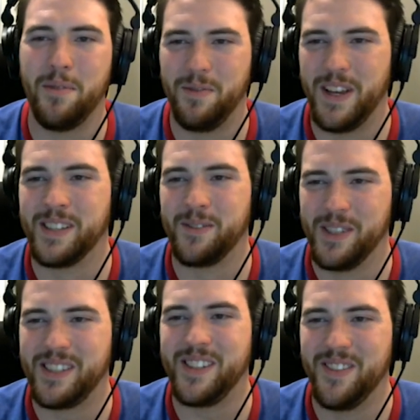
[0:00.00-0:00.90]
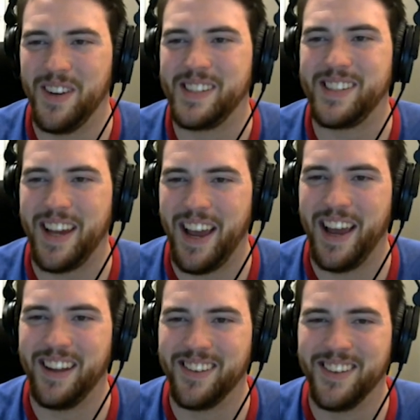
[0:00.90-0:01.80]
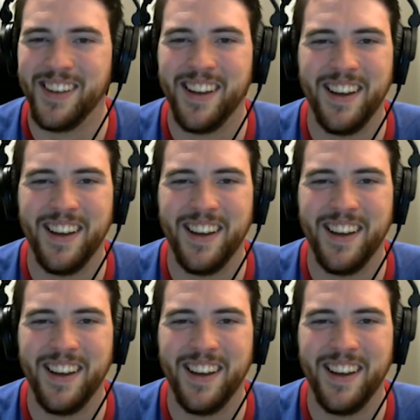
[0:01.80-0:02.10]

of this was too much to handle.